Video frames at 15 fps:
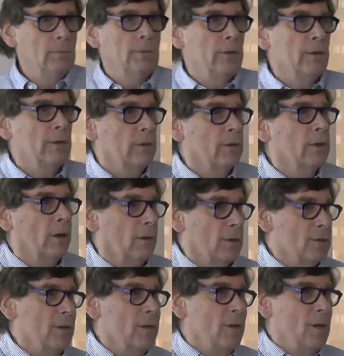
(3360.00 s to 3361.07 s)
you, you
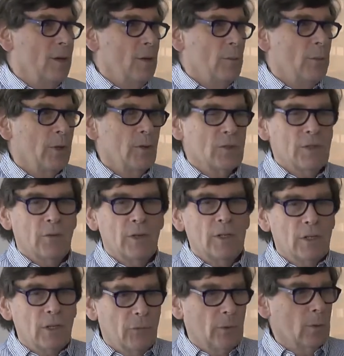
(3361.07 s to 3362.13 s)
can't, because it's very
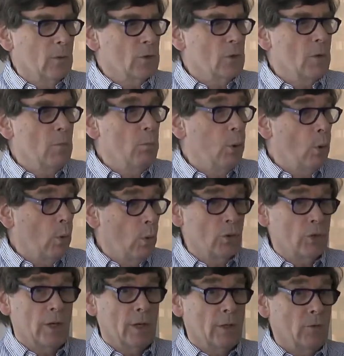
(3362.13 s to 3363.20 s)
difficult to
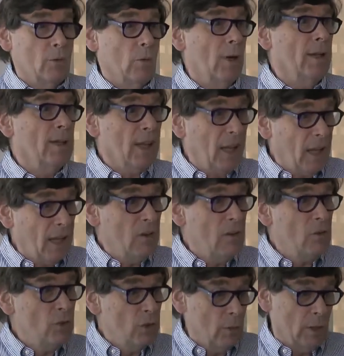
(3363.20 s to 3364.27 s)
import Adderall. I
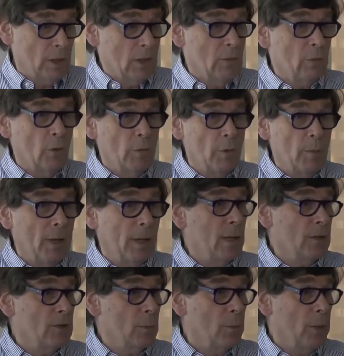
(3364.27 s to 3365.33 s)
can do it if you're
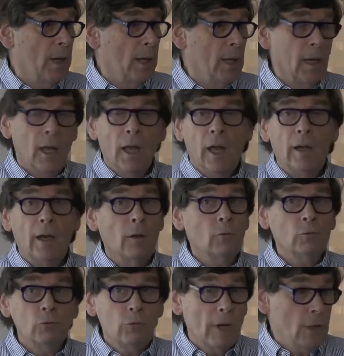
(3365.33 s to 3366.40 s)
prepared to pay an
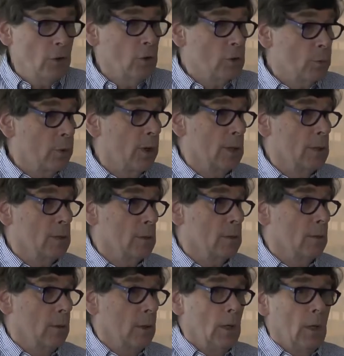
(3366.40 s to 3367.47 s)
outrageous price.
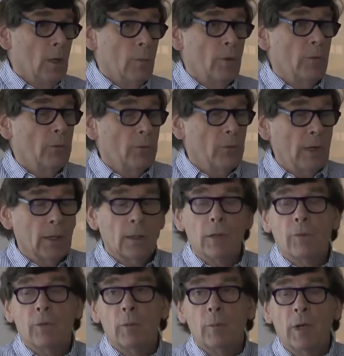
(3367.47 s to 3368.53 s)
But
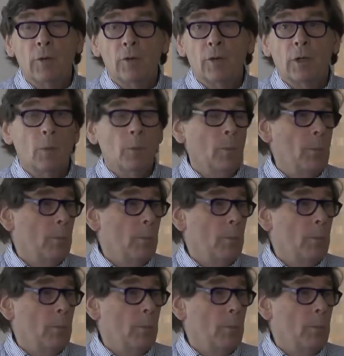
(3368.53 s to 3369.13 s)
frankly, for the amount you're going to